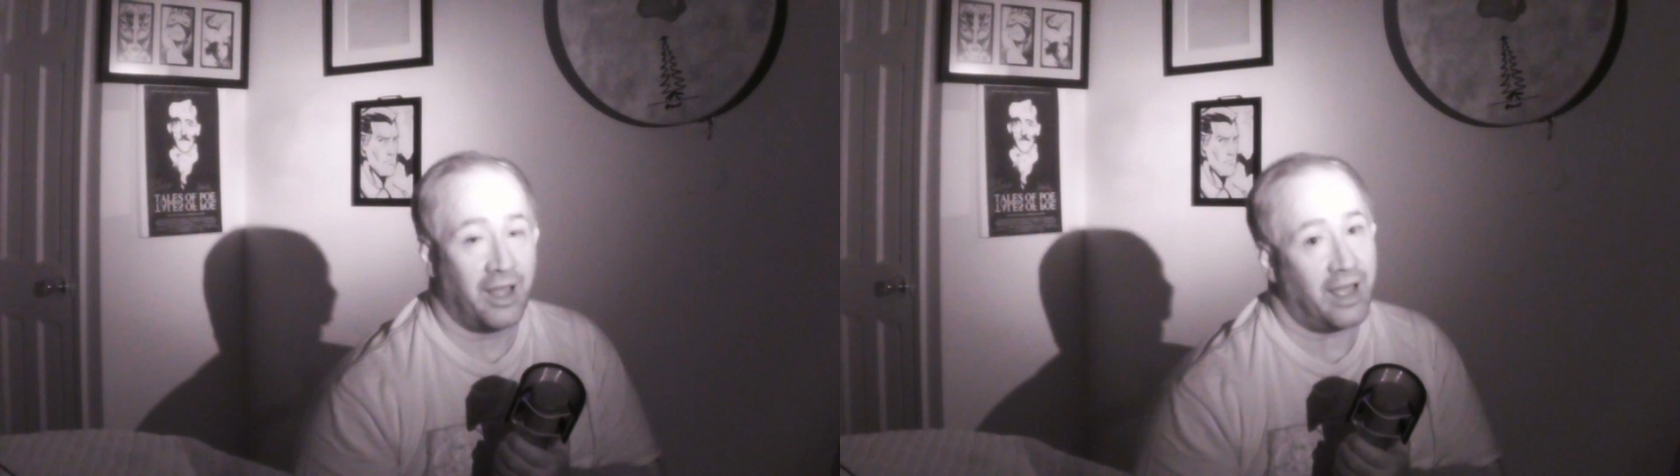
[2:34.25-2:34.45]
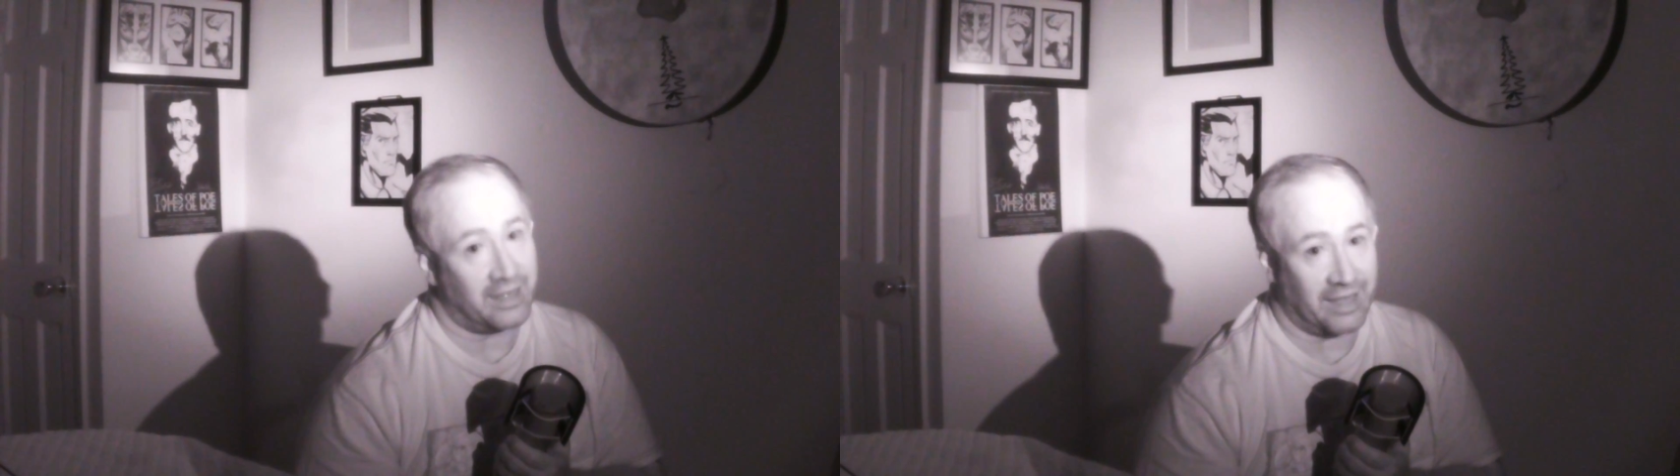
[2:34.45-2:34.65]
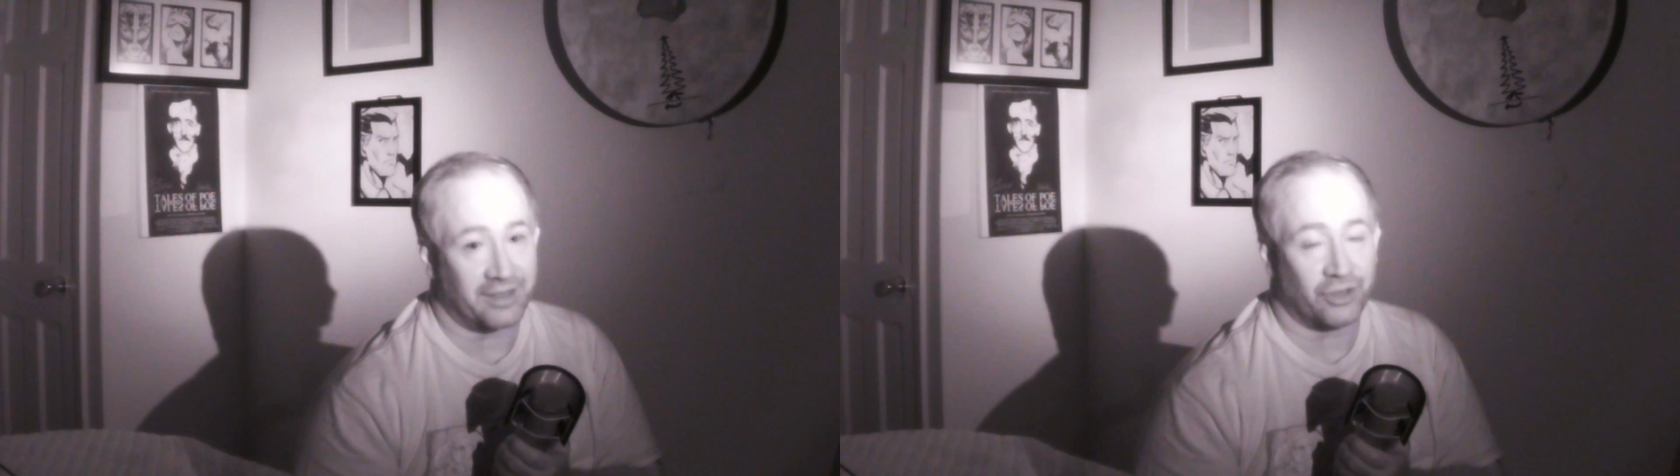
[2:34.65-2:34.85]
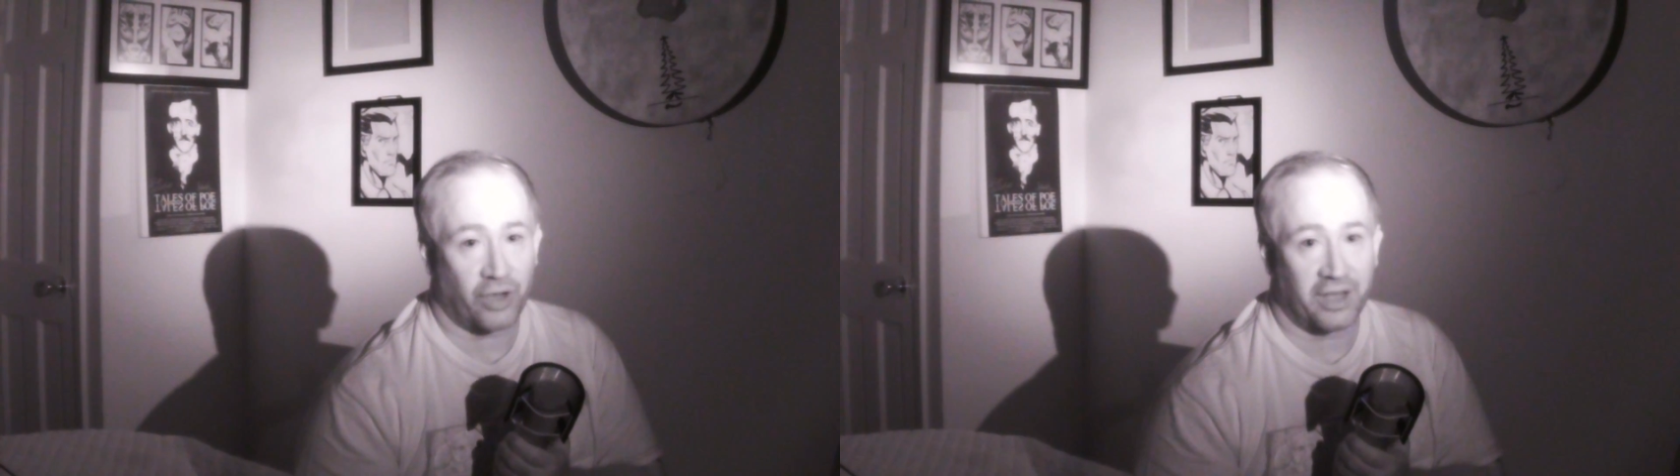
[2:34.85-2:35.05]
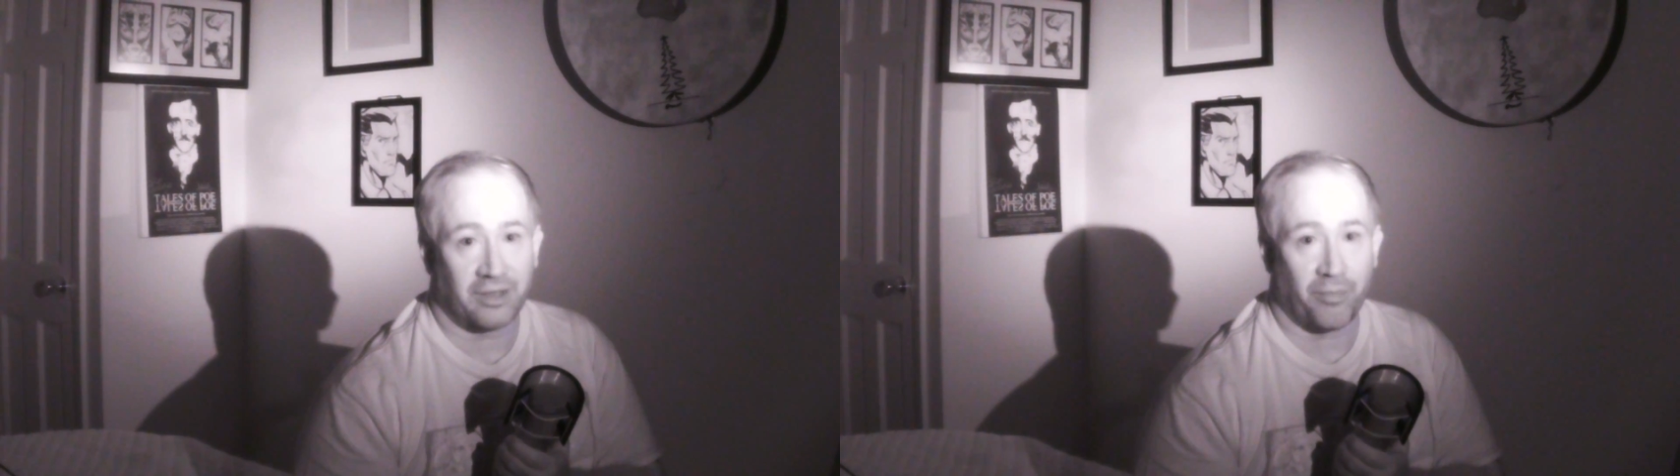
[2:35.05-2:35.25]
I'd like to
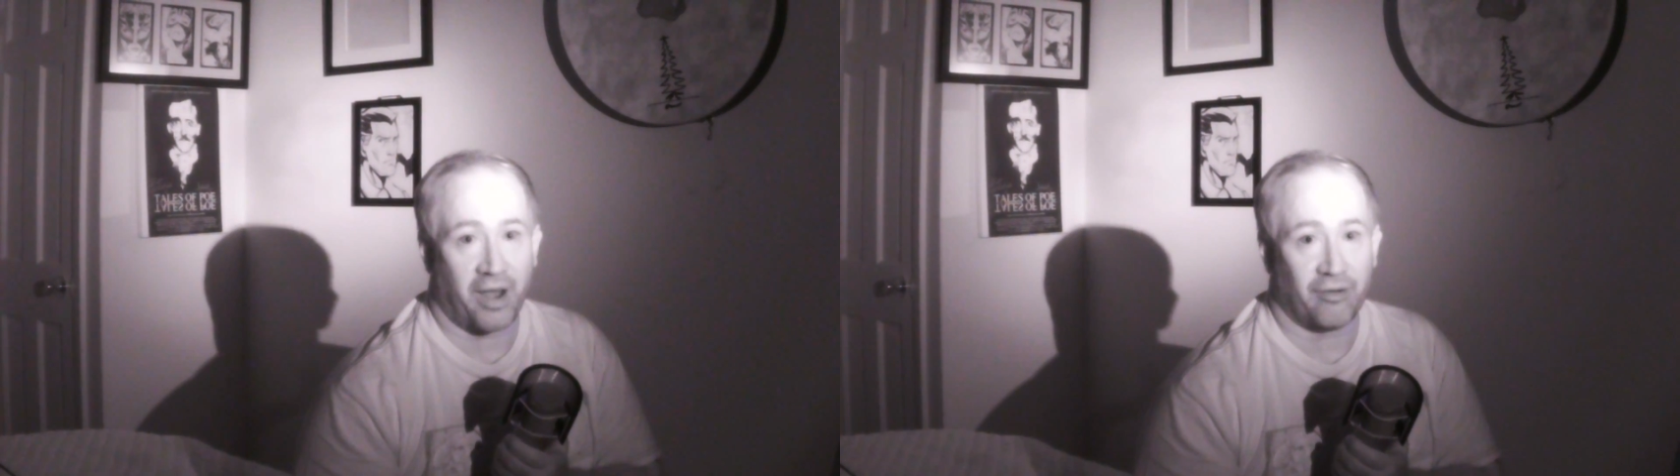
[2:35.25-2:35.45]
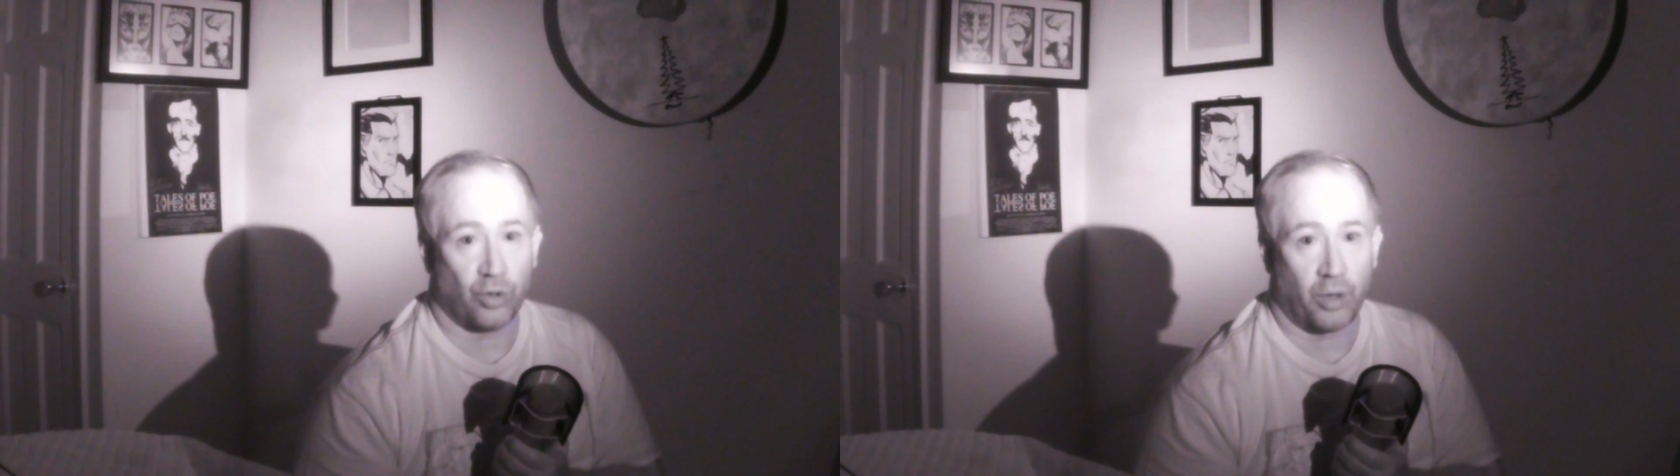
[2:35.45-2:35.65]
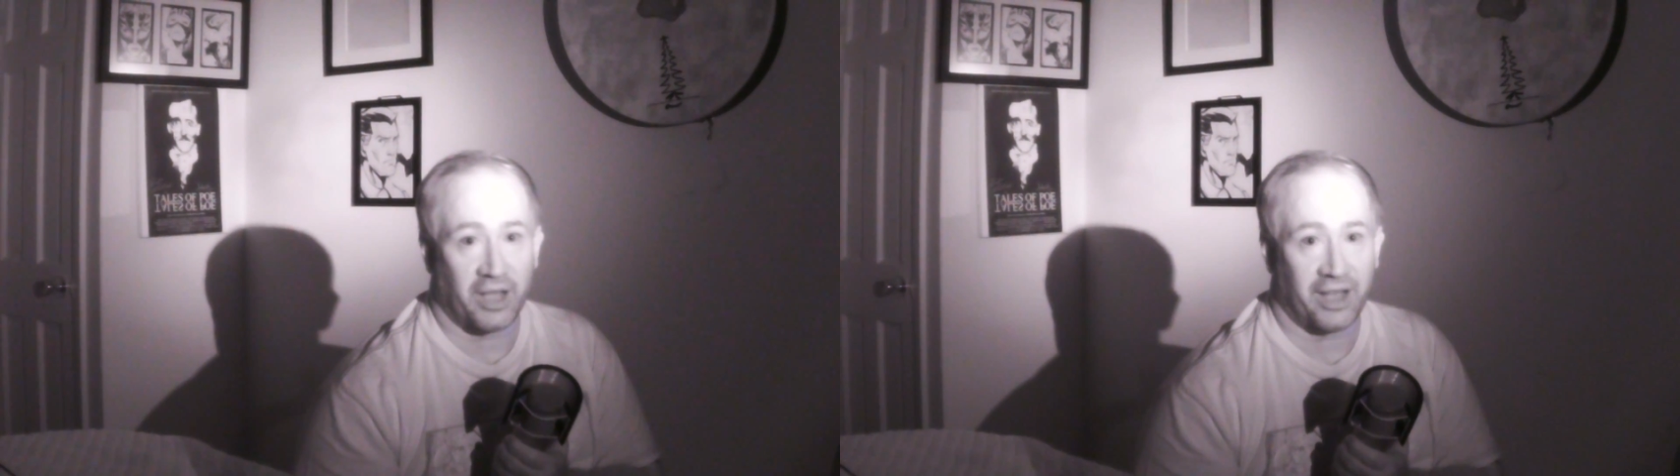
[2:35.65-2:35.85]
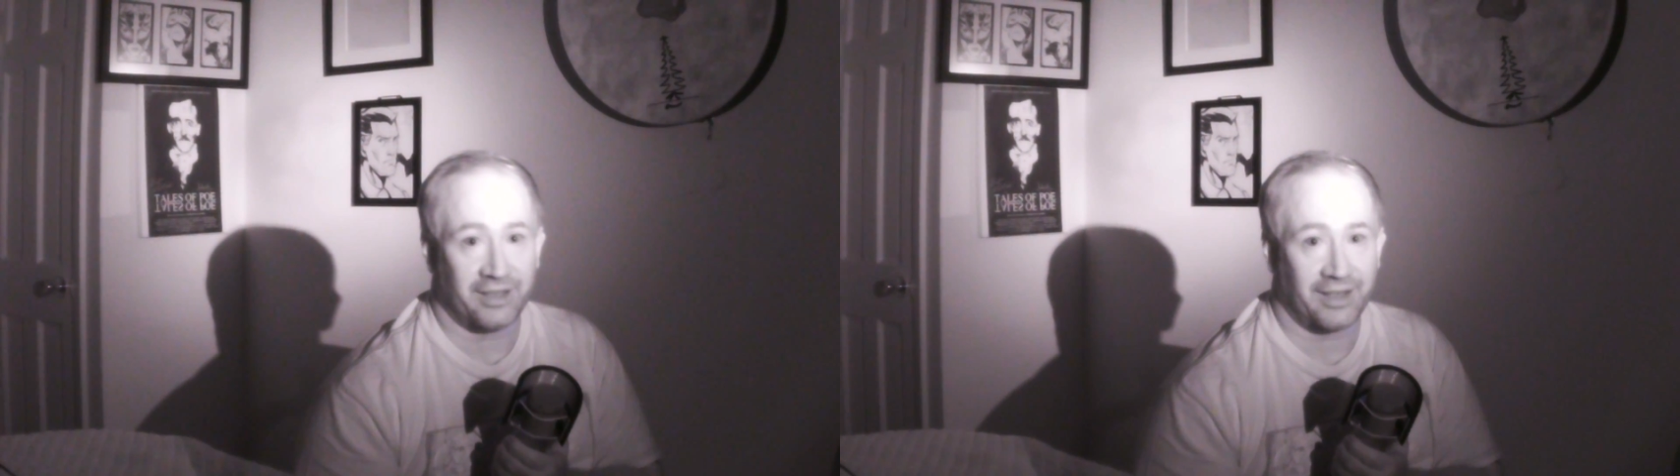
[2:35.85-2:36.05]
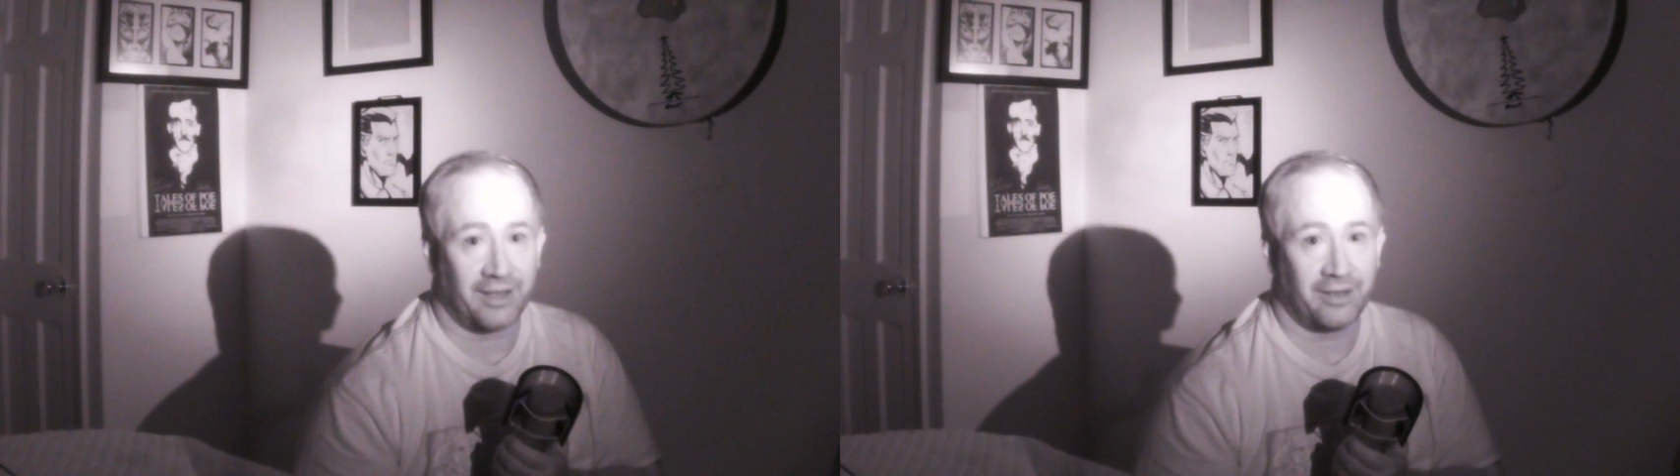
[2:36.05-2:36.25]
try some paranormal
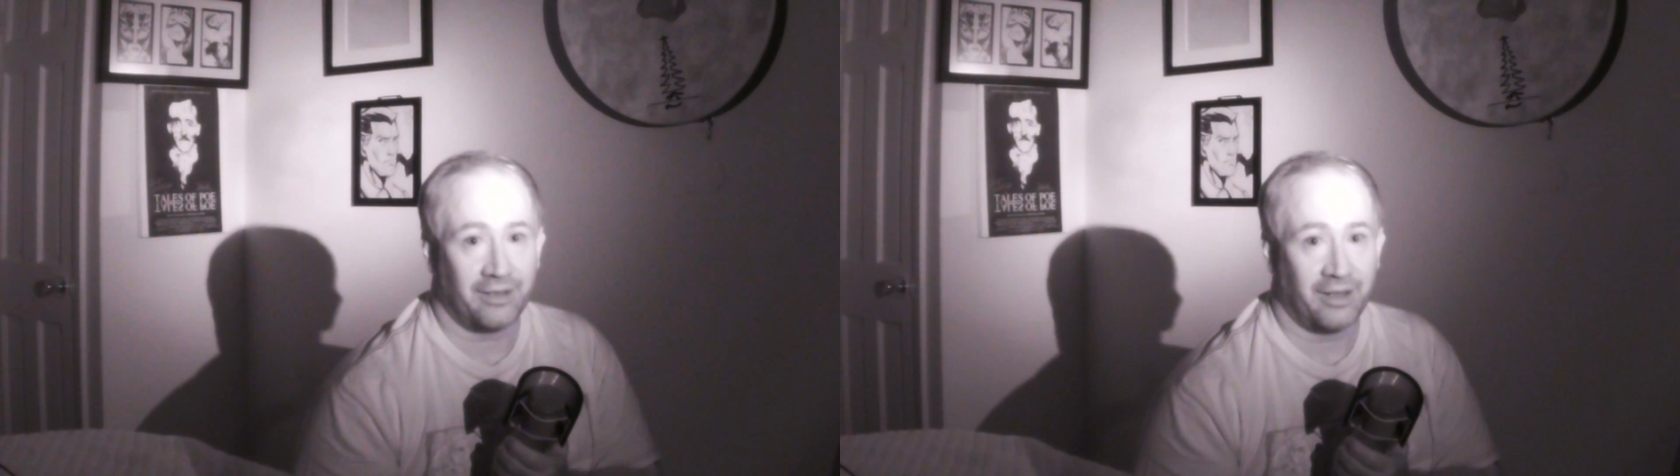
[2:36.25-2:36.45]
hunting.